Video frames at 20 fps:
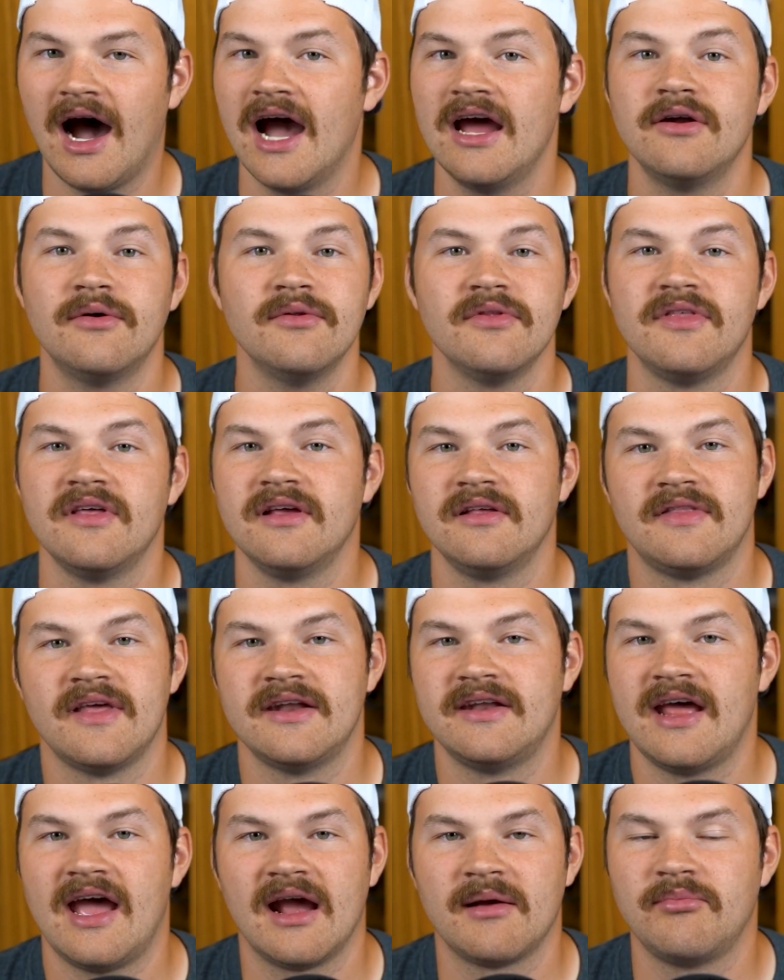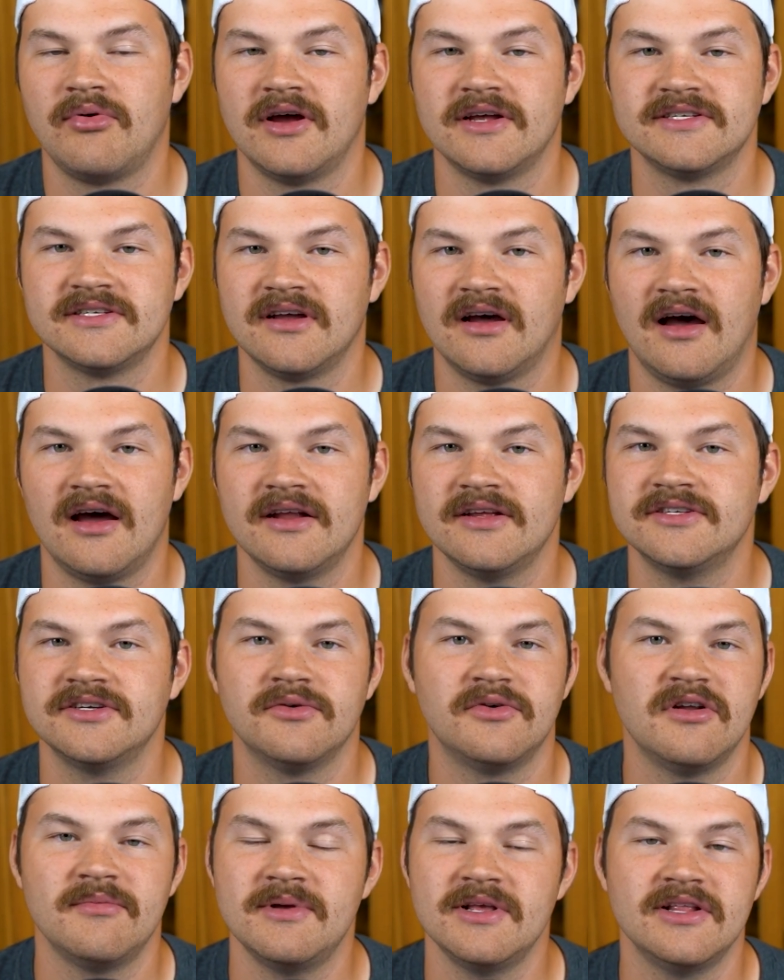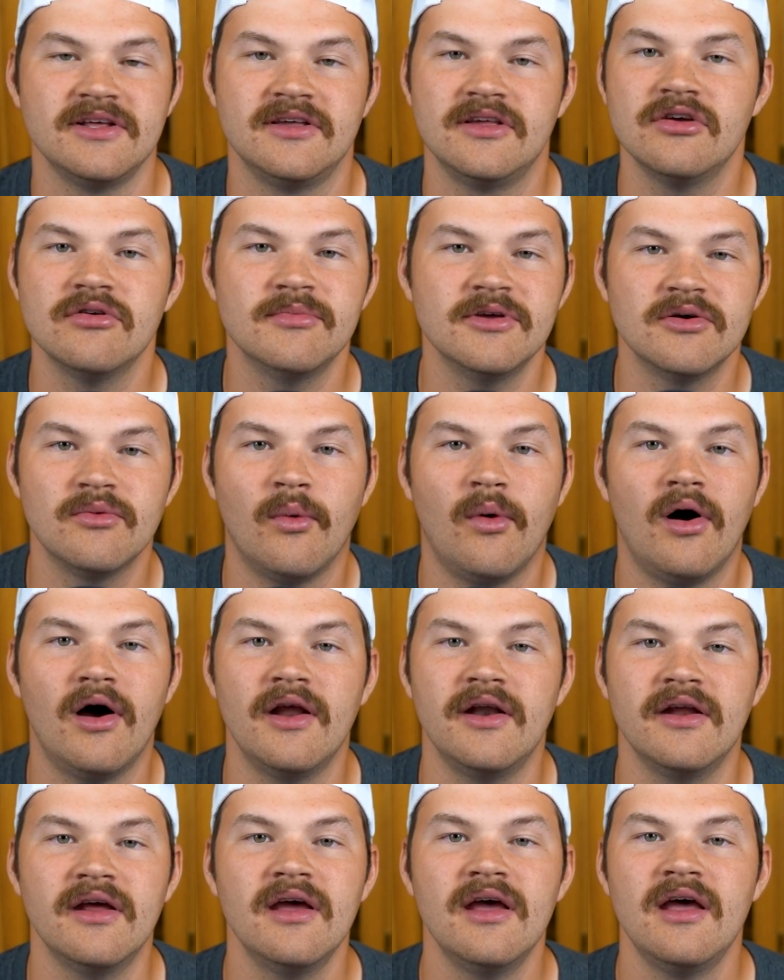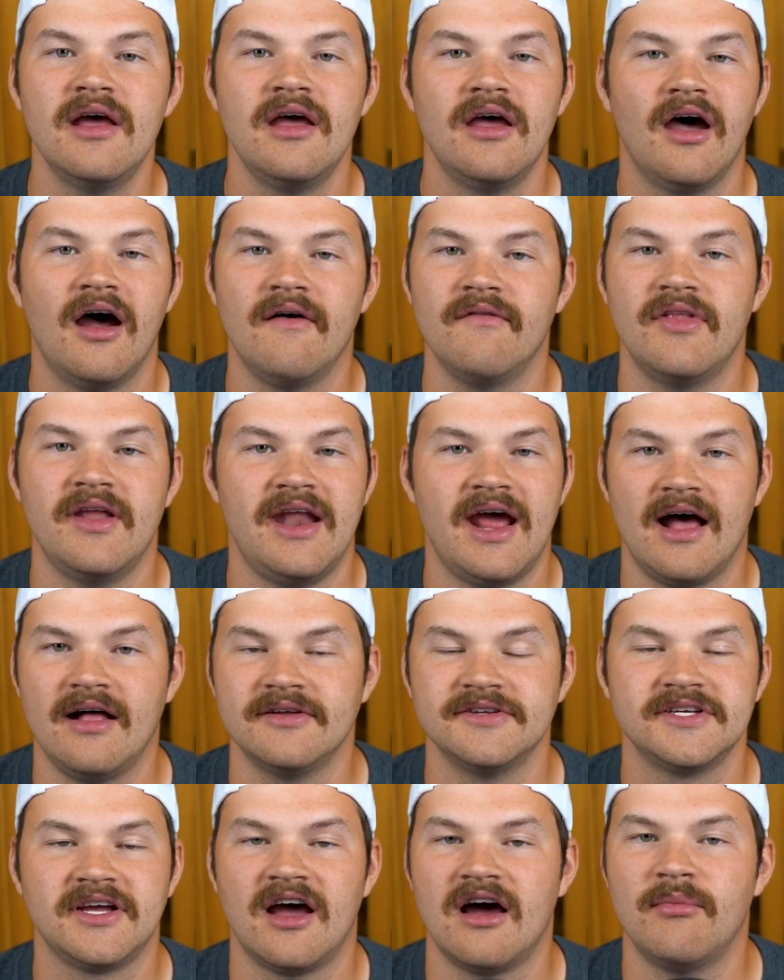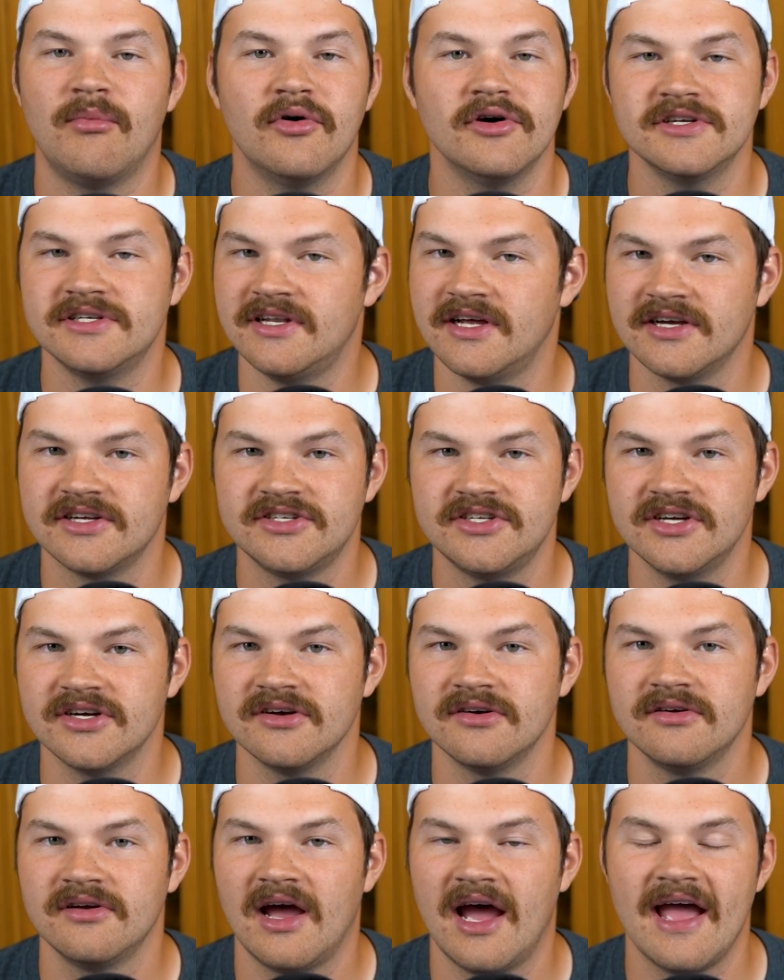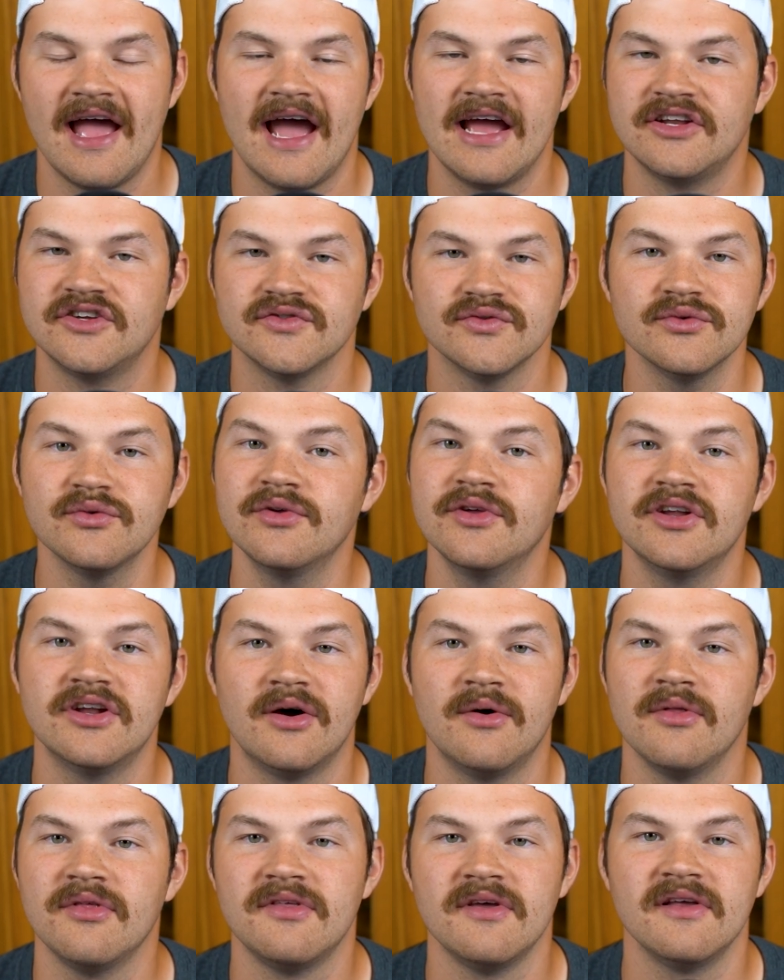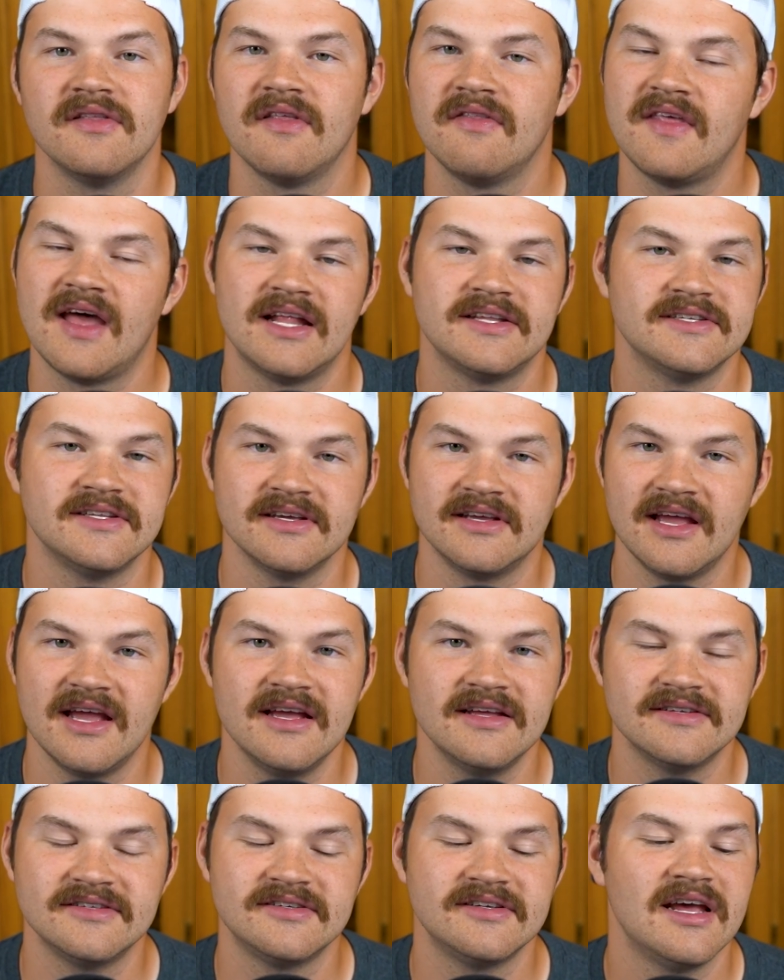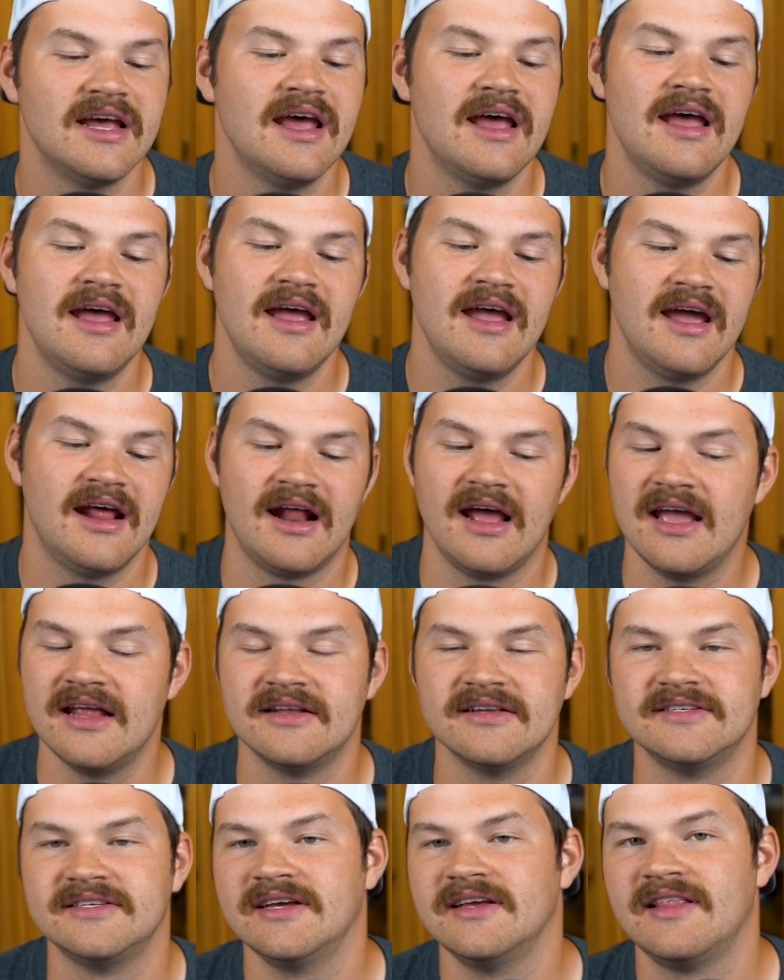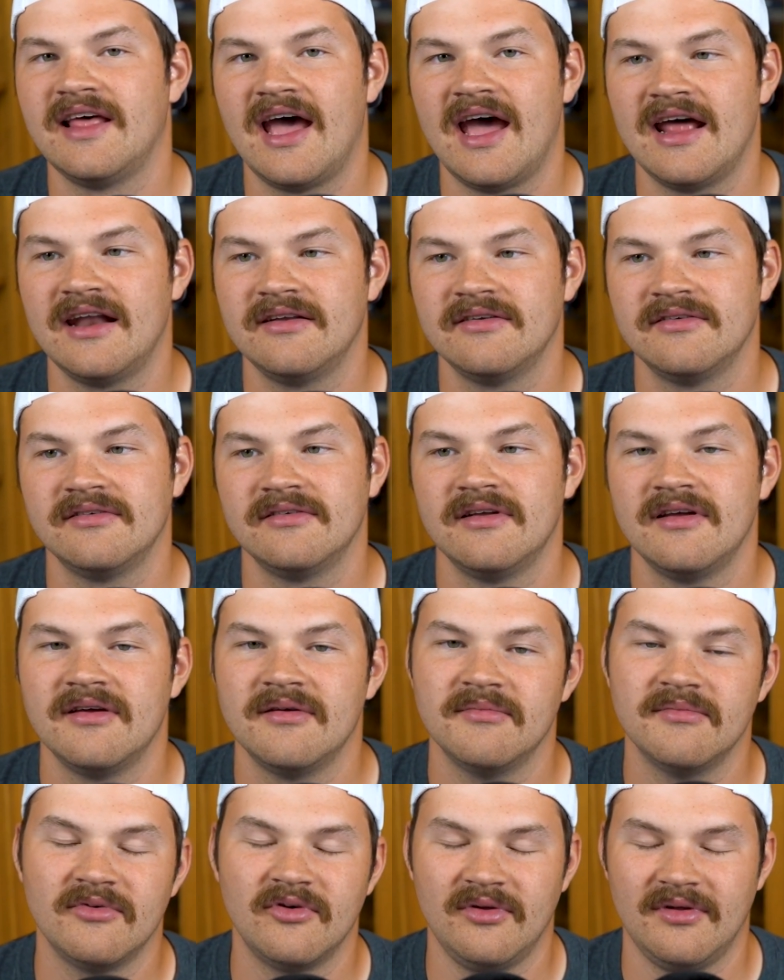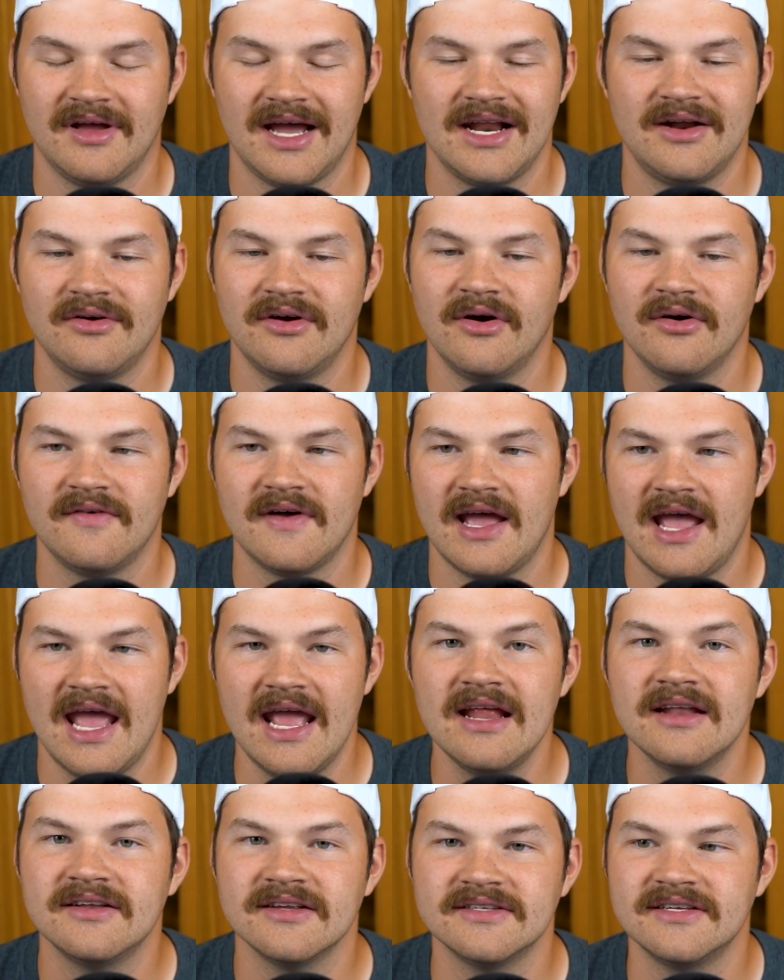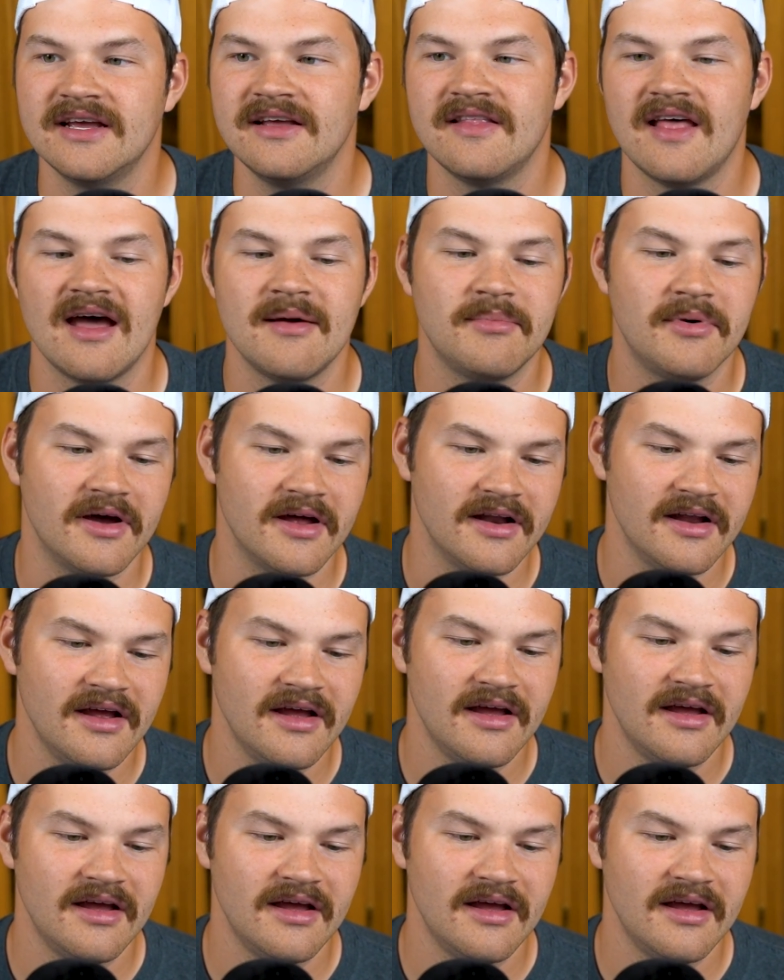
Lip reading: I don't think that Dak Prescott is going to be the QB1 of the Dallas Cowboys next year. I truly don't think that that's the case, and I hate to say that. Well, I don't know if I hate to say that, but